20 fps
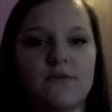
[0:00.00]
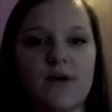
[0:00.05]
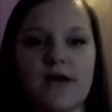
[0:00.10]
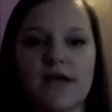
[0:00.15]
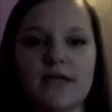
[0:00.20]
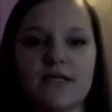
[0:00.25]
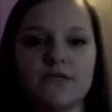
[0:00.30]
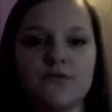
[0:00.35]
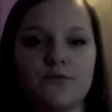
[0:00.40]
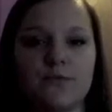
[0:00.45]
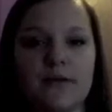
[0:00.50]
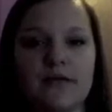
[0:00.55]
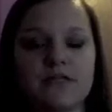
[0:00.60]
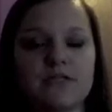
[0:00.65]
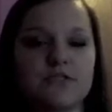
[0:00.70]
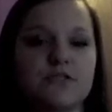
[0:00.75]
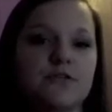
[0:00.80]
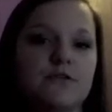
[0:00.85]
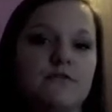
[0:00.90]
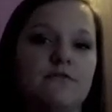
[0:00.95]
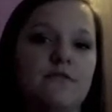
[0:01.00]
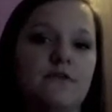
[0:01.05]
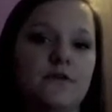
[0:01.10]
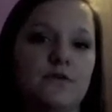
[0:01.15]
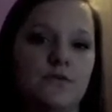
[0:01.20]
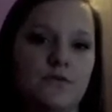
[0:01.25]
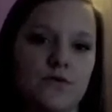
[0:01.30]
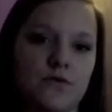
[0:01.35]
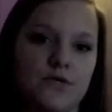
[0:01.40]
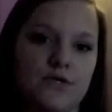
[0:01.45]
why his roommate deserved the
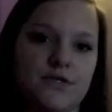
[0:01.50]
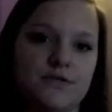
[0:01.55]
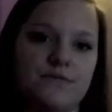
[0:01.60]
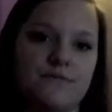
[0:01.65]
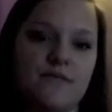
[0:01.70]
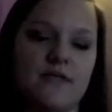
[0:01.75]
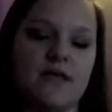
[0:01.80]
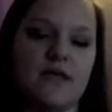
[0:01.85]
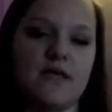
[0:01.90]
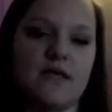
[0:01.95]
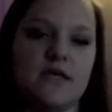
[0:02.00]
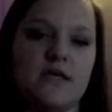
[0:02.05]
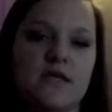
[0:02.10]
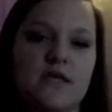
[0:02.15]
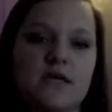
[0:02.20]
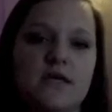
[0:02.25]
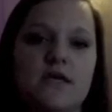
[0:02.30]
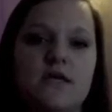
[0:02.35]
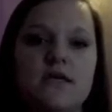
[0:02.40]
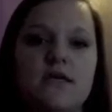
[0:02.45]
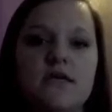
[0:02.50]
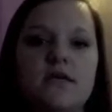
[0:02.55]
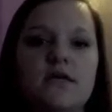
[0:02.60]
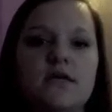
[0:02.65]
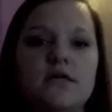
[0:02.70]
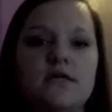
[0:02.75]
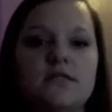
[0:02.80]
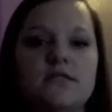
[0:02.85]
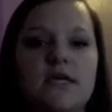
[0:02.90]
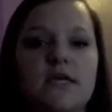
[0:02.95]
award.
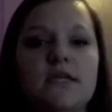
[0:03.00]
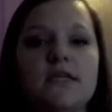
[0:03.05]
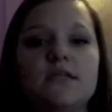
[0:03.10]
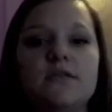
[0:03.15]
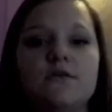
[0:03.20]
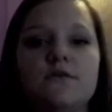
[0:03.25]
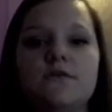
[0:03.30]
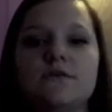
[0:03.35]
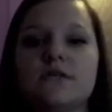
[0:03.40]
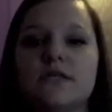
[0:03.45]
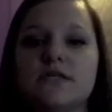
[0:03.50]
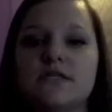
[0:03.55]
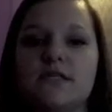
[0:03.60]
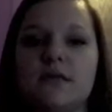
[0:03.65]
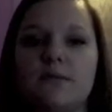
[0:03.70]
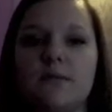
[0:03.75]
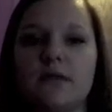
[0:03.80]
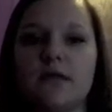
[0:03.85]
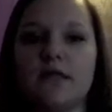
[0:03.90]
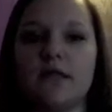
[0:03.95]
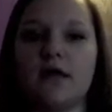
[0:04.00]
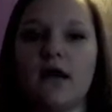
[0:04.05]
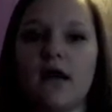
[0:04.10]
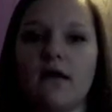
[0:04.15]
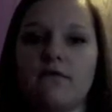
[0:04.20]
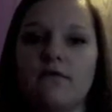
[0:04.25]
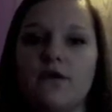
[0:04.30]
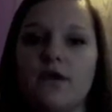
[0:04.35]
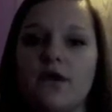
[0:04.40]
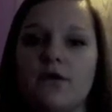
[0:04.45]
Dayton used a simile
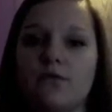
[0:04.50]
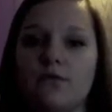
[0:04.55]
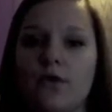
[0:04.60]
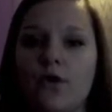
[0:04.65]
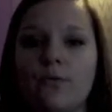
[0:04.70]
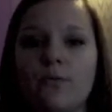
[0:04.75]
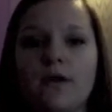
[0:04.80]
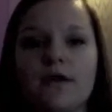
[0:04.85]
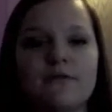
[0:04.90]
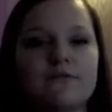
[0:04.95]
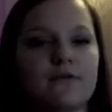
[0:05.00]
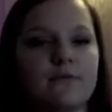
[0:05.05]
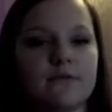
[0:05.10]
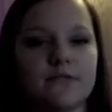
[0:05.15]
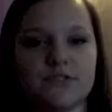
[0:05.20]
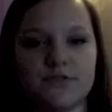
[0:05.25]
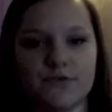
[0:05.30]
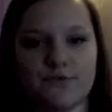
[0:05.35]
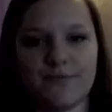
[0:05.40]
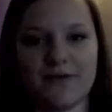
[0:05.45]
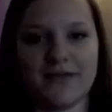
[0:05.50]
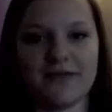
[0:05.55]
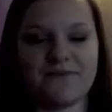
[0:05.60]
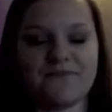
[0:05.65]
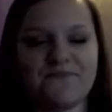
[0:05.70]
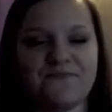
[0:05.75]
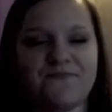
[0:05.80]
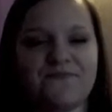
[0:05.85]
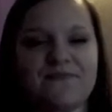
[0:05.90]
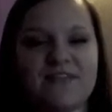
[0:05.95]
of the aroma from his roommate.
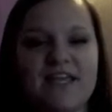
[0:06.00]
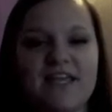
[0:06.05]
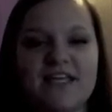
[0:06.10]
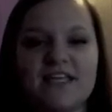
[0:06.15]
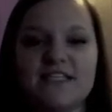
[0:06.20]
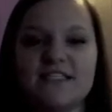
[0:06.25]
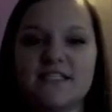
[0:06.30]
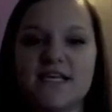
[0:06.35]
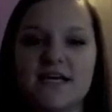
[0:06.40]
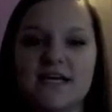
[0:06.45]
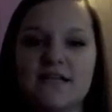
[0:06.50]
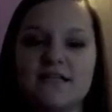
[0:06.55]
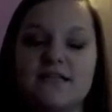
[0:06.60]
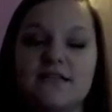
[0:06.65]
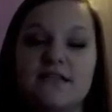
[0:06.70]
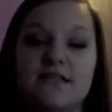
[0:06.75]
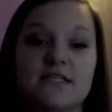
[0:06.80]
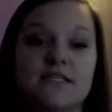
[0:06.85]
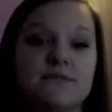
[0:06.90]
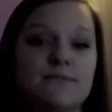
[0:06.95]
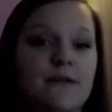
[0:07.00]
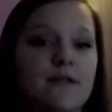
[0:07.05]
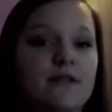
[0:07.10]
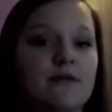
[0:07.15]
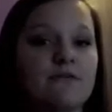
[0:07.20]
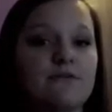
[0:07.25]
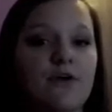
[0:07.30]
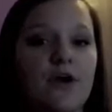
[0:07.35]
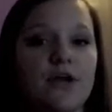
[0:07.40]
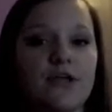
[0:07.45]
He said the smell
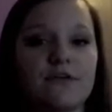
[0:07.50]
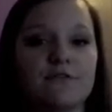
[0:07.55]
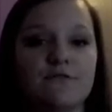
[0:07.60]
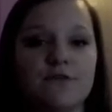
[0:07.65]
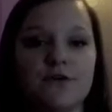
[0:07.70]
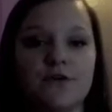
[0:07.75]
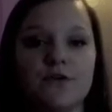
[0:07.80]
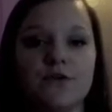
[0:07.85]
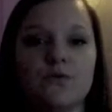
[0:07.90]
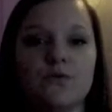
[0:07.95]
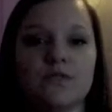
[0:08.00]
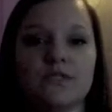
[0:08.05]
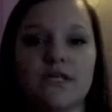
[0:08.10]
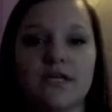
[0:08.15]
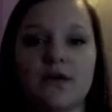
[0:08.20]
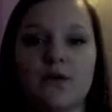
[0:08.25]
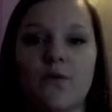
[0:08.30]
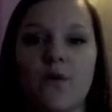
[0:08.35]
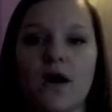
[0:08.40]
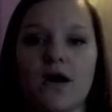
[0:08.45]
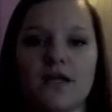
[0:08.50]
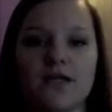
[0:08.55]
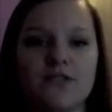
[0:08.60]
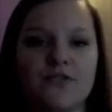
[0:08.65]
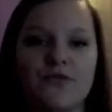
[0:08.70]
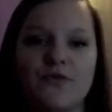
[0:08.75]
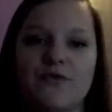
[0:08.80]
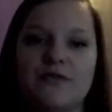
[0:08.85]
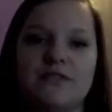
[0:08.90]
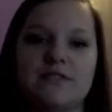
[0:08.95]
of rotting food was like walking
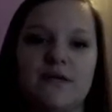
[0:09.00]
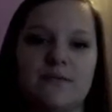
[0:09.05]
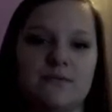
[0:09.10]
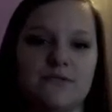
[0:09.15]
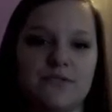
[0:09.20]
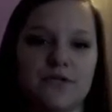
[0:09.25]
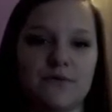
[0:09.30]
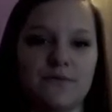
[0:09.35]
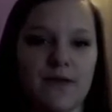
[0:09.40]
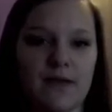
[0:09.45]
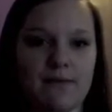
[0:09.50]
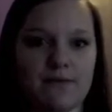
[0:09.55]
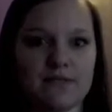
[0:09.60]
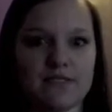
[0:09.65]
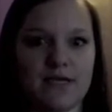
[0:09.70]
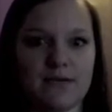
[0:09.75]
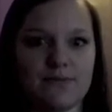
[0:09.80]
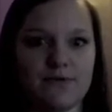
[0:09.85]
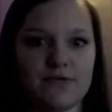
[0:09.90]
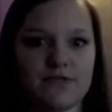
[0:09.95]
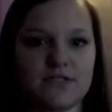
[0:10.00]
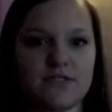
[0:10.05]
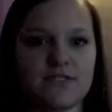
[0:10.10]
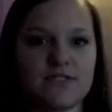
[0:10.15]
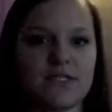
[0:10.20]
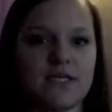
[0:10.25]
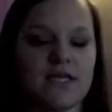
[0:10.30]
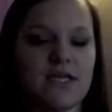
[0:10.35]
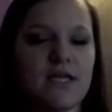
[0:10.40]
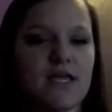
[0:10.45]
through a dumpster of baby
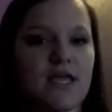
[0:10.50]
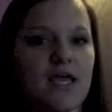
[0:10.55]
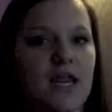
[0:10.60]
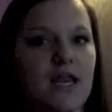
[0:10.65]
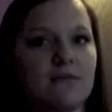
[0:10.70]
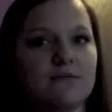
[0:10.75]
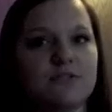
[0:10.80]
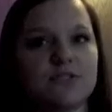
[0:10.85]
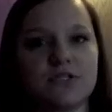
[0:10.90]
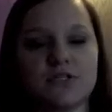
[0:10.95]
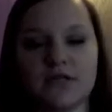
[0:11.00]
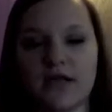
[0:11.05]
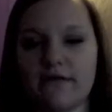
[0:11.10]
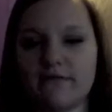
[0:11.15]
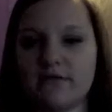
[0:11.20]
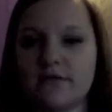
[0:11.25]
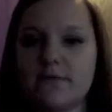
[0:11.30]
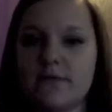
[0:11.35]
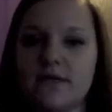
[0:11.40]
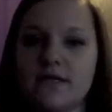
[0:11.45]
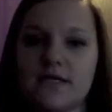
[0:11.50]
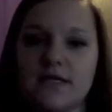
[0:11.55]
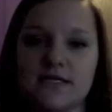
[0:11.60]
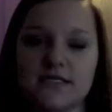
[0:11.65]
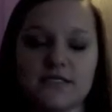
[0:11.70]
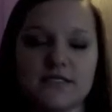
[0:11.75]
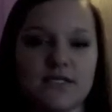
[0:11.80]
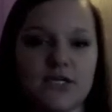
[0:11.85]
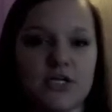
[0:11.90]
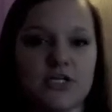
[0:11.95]
diapers. And I'm sure everybody
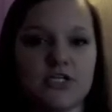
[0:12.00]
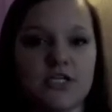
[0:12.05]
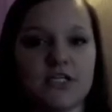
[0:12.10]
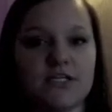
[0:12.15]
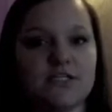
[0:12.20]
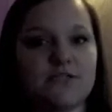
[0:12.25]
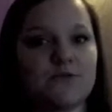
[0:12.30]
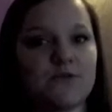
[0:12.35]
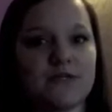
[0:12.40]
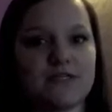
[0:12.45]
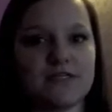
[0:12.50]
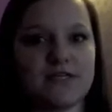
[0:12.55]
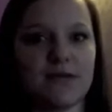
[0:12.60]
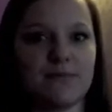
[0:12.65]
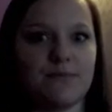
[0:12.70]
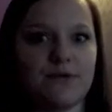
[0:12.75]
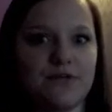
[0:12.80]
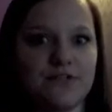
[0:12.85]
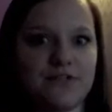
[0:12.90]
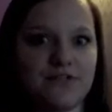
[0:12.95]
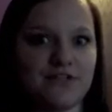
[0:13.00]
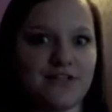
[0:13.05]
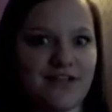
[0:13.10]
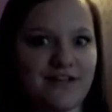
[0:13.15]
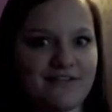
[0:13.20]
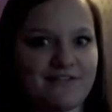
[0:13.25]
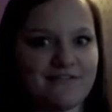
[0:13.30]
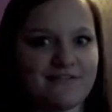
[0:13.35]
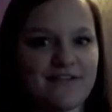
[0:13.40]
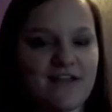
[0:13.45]
has changed at least one diaper in their
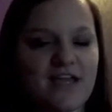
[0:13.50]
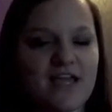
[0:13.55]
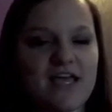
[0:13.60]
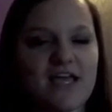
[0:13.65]
life.